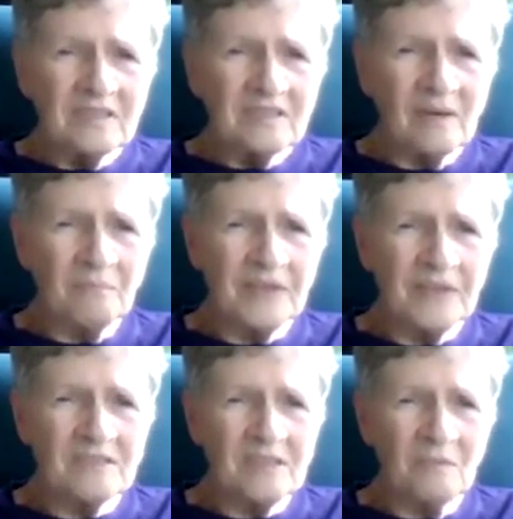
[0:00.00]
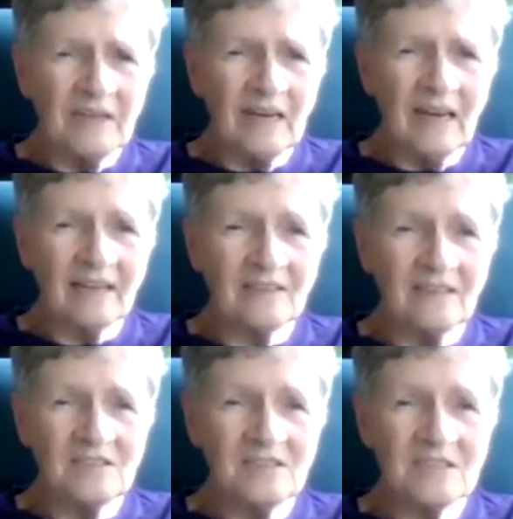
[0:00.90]
somebody like
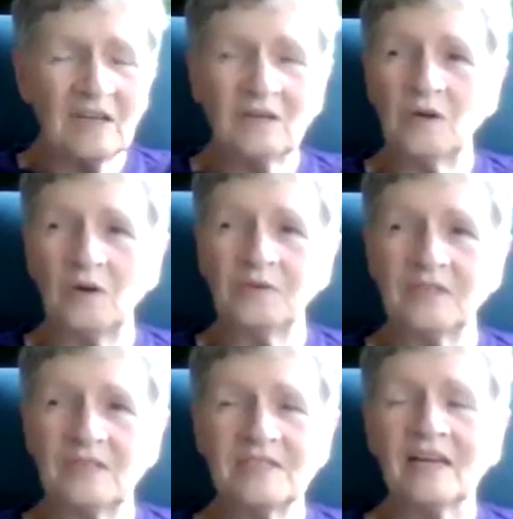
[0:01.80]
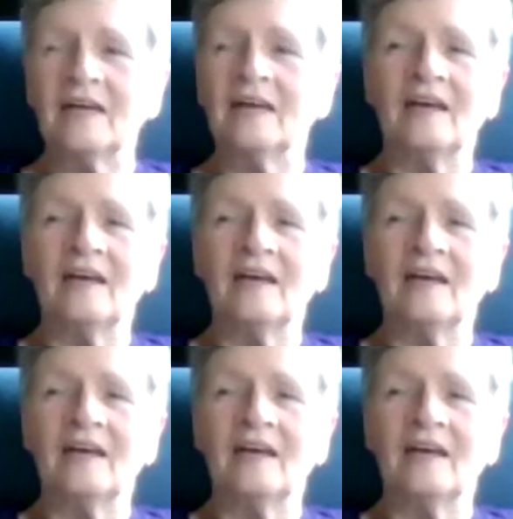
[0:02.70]
this, wrote this.